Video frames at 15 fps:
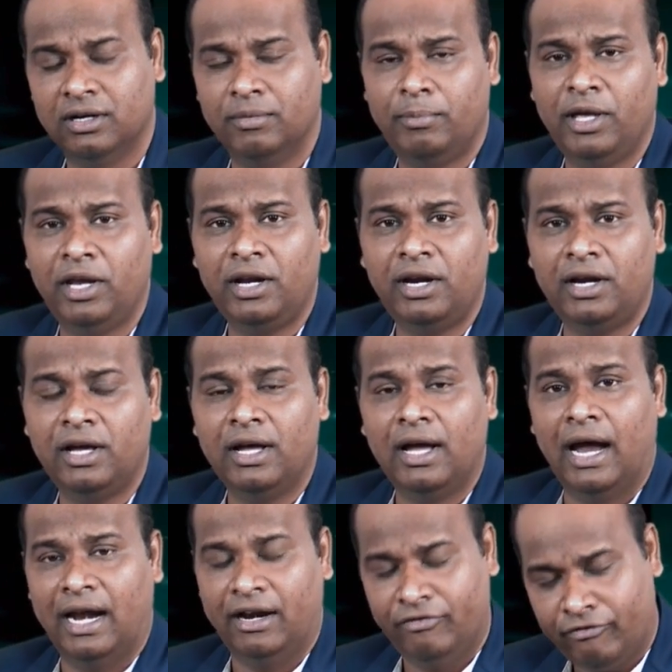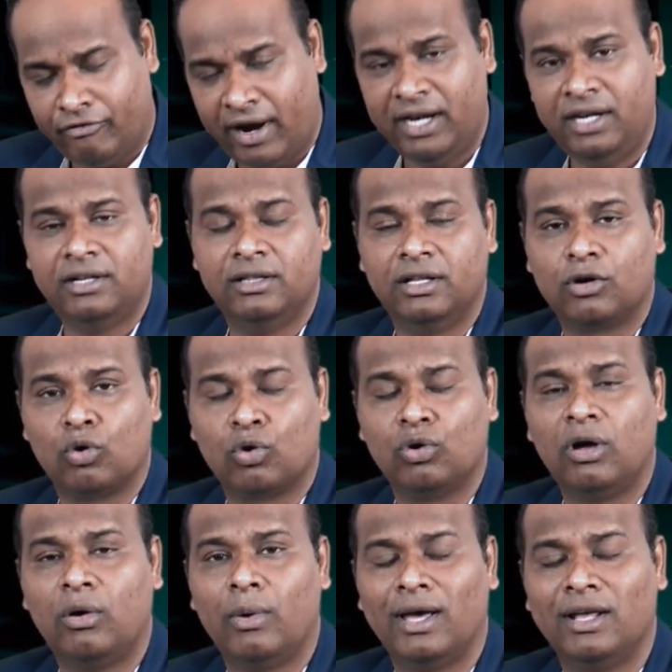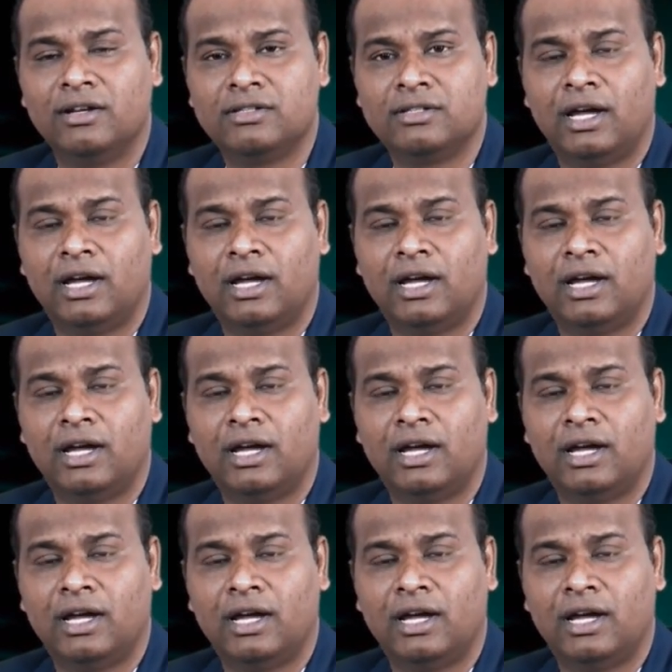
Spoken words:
period and fight the coronavirus,